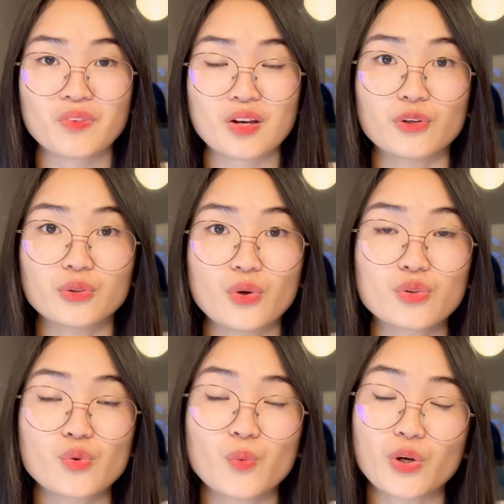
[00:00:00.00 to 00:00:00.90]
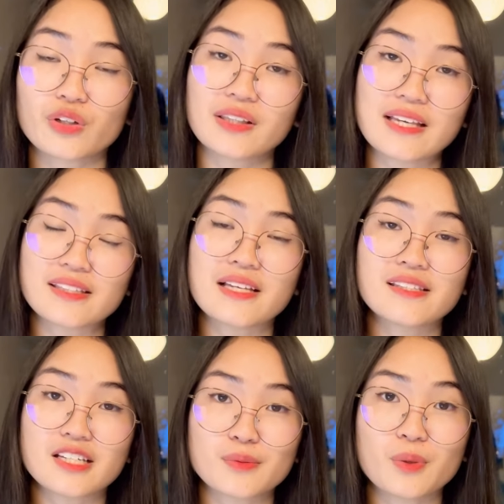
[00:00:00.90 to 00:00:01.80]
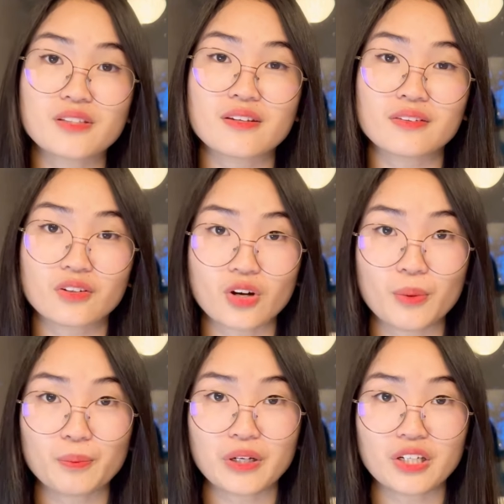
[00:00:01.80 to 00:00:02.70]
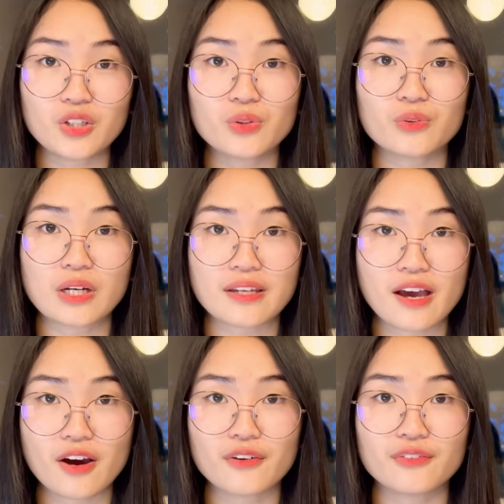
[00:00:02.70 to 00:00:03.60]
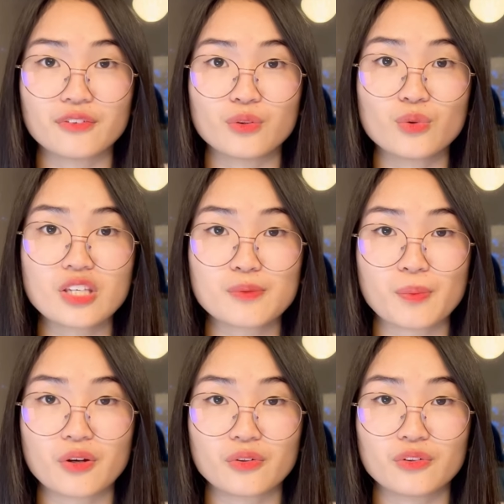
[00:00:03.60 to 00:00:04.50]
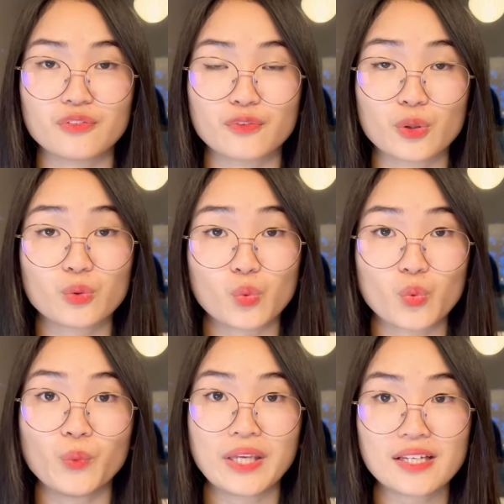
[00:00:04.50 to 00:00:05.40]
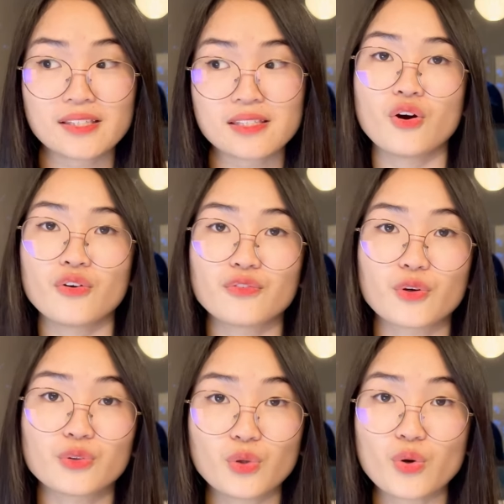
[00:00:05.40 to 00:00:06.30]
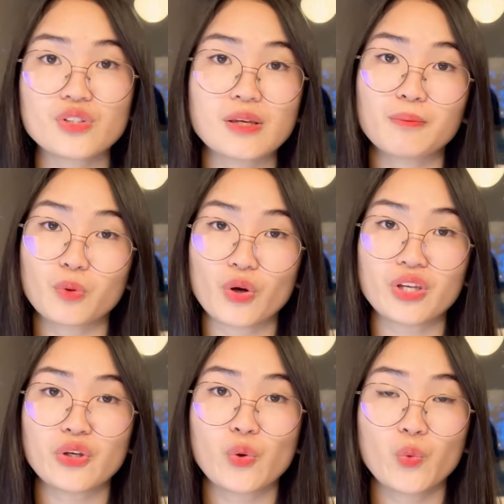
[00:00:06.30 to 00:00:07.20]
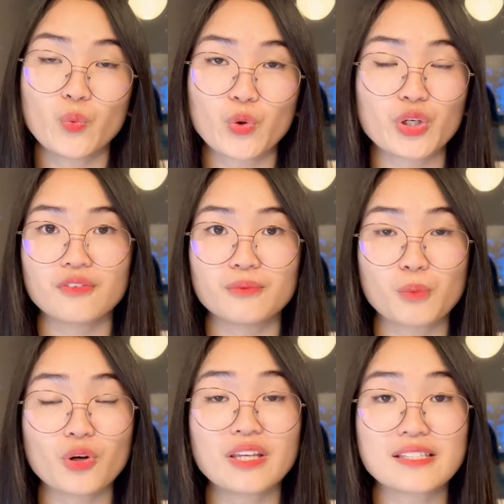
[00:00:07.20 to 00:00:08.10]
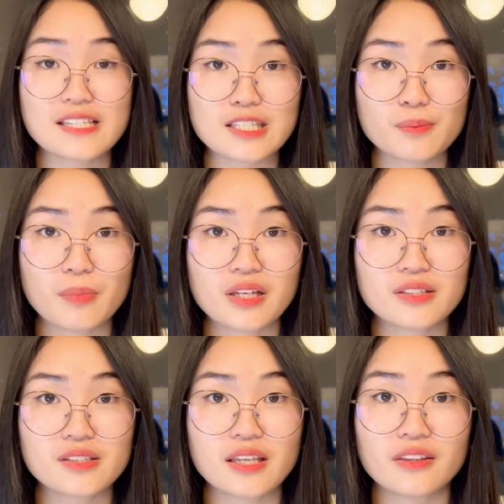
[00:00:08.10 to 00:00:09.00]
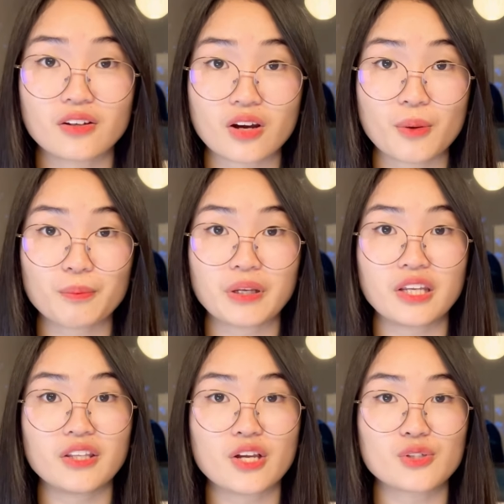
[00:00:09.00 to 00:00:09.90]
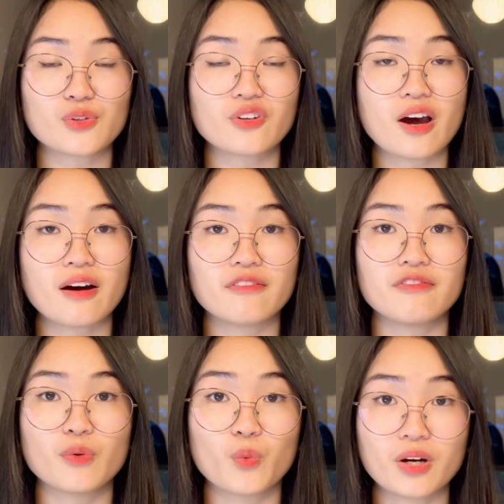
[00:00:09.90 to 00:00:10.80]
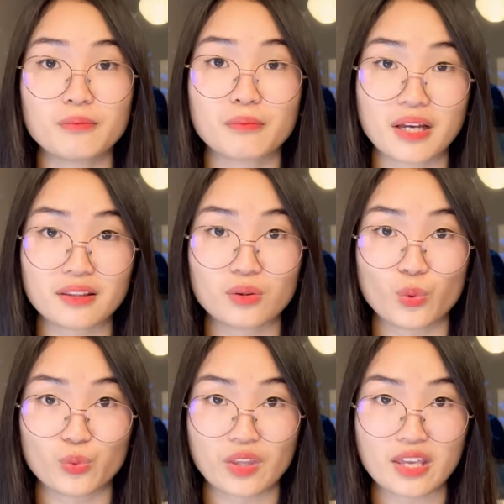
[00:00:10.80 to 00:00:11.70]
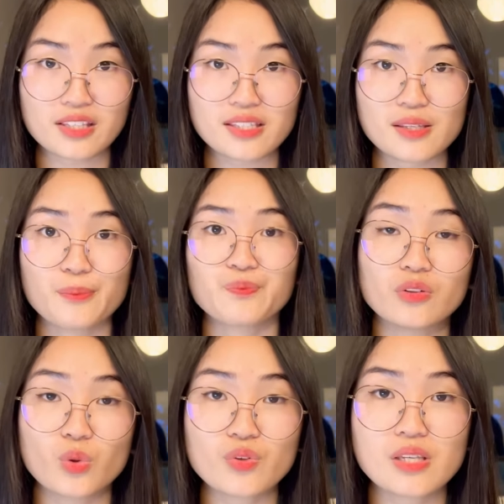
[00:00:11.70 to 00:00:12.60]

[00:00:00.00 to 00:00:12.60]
For those who work less than 6 months in the company, you can have notice period for 2 weeks. For those employees who work more than 6 months in the company, they should have 1 month notice. Those